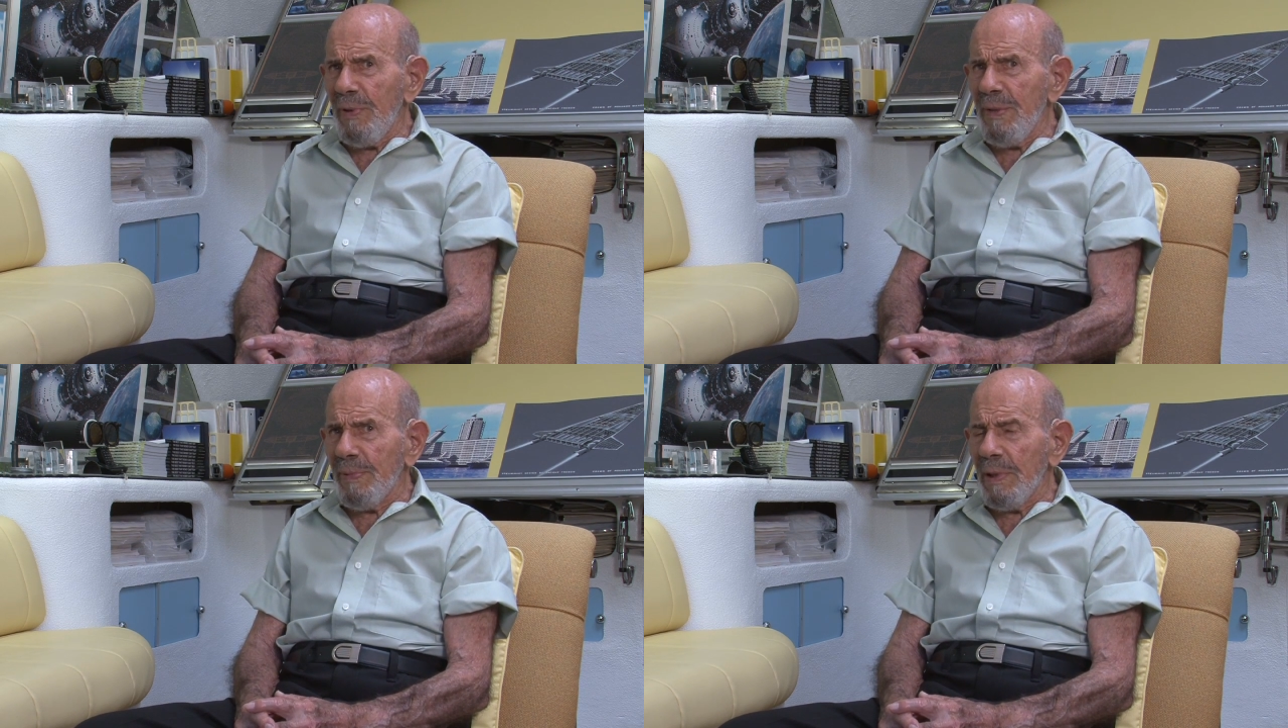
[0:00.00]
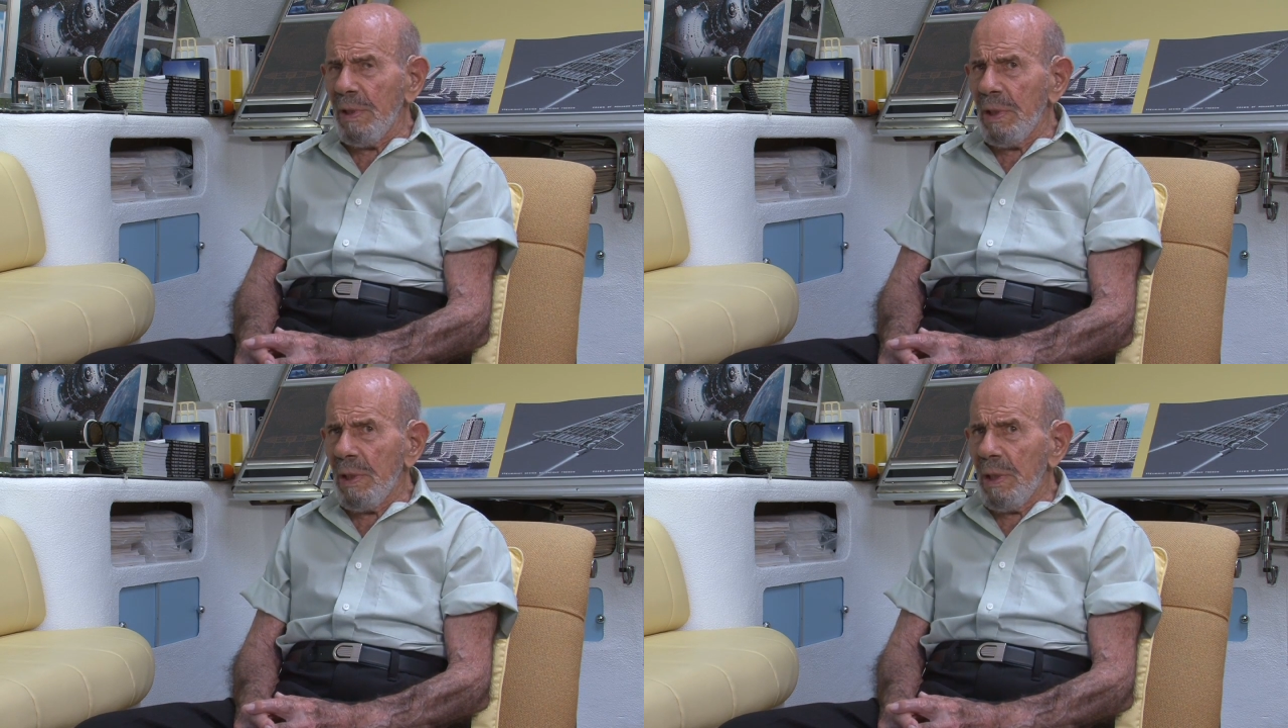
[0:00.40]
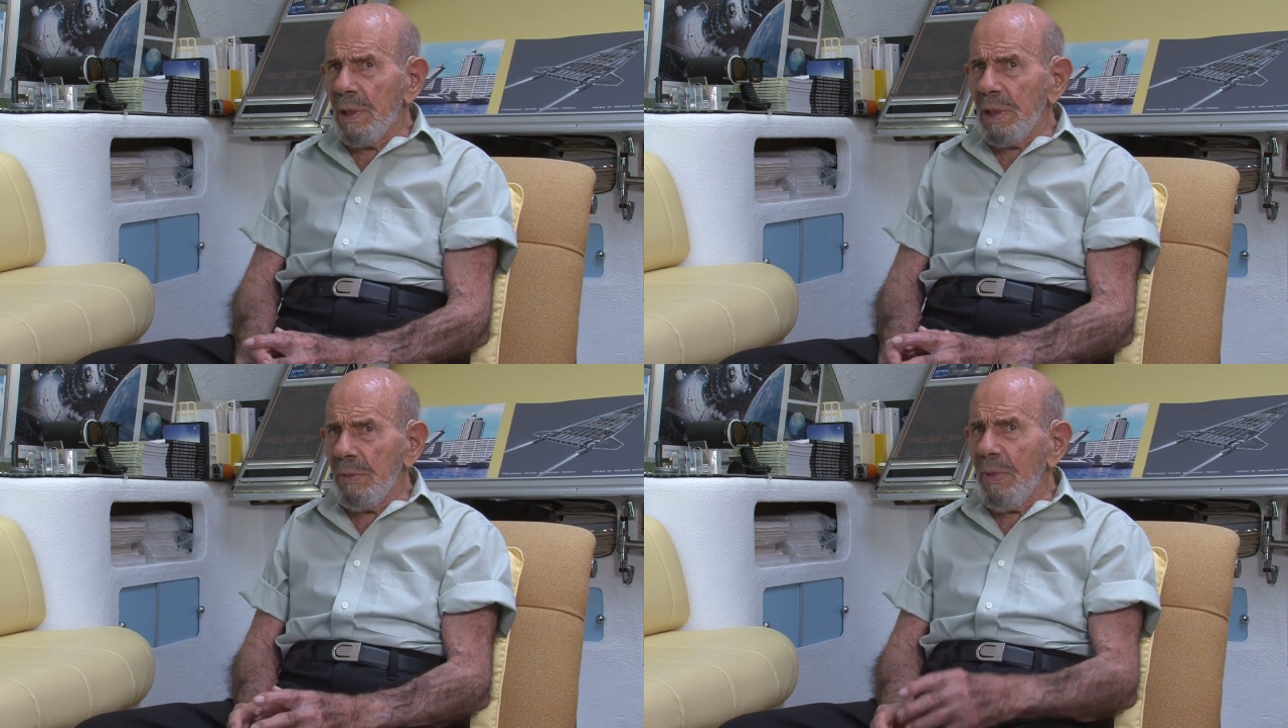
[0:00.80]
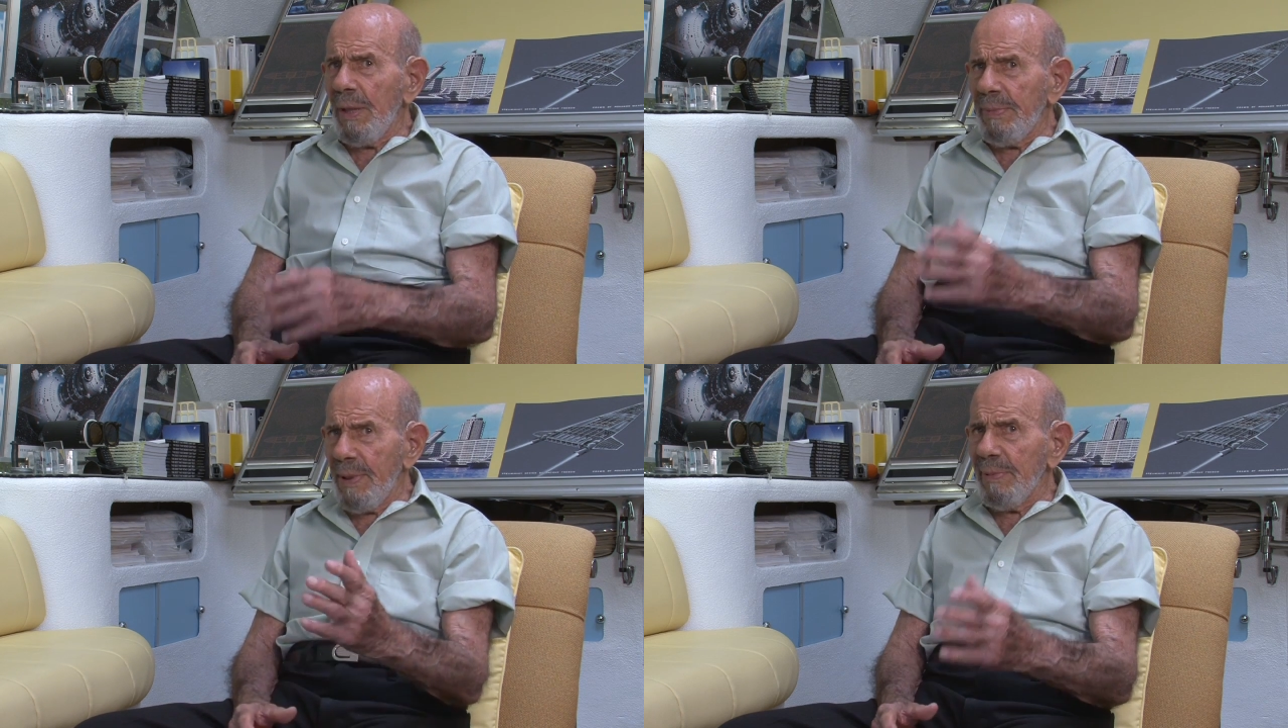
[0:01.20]
people, you
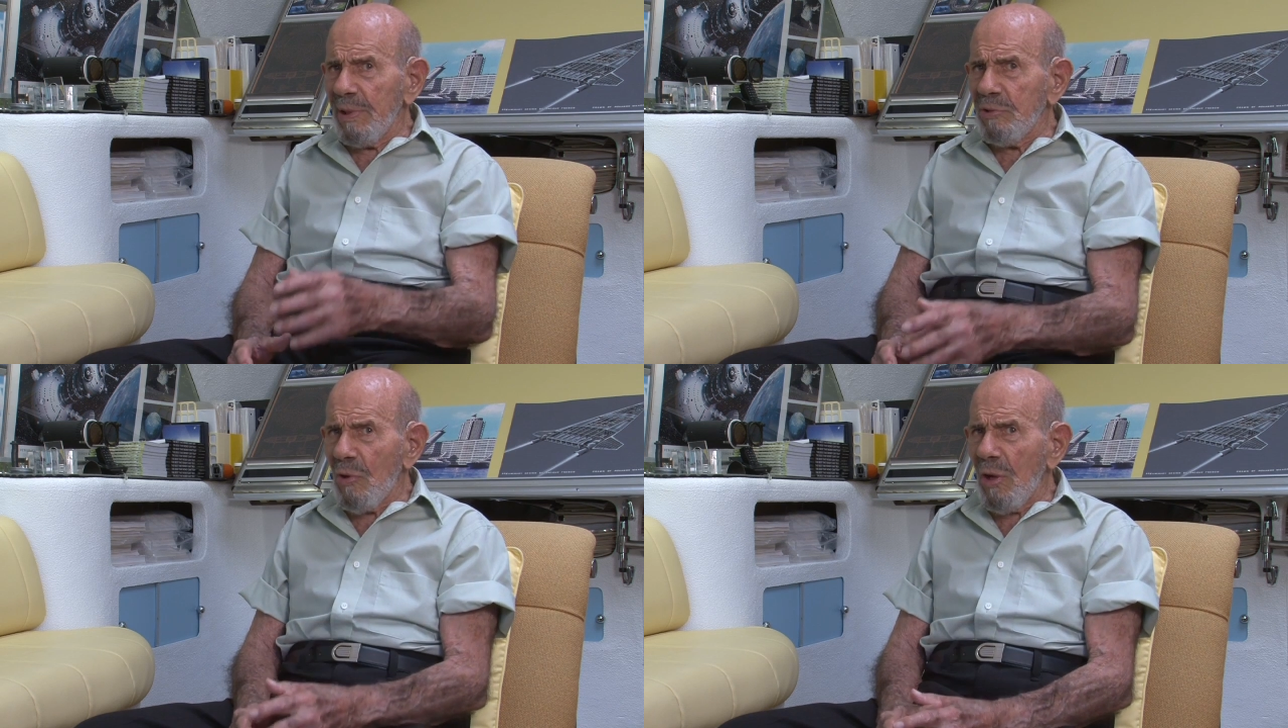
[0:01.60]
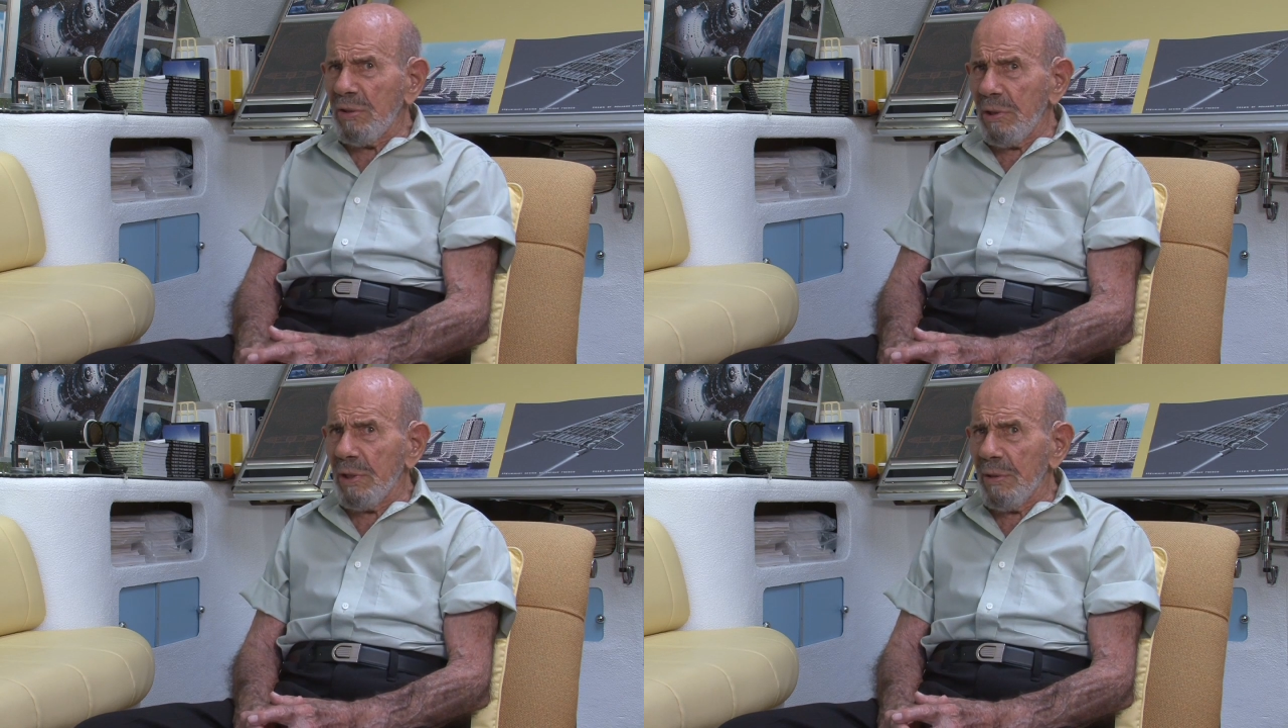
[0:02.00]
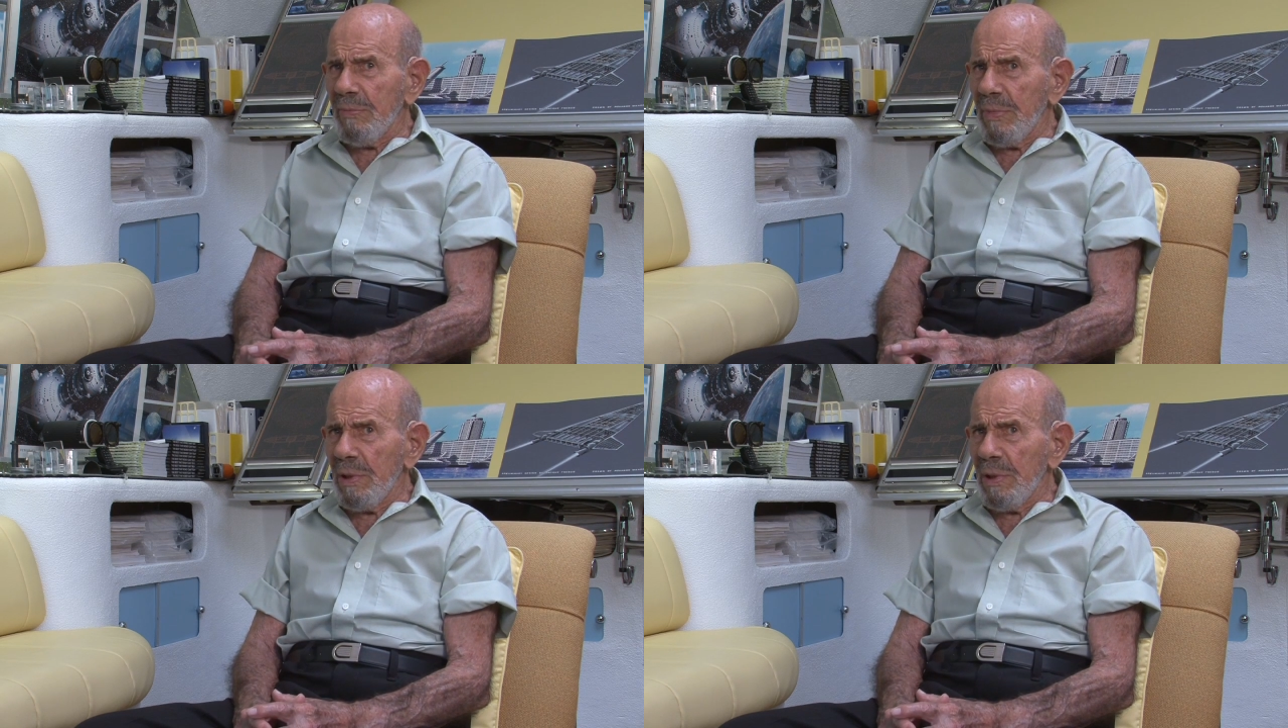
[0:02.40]
might be able to talk to them.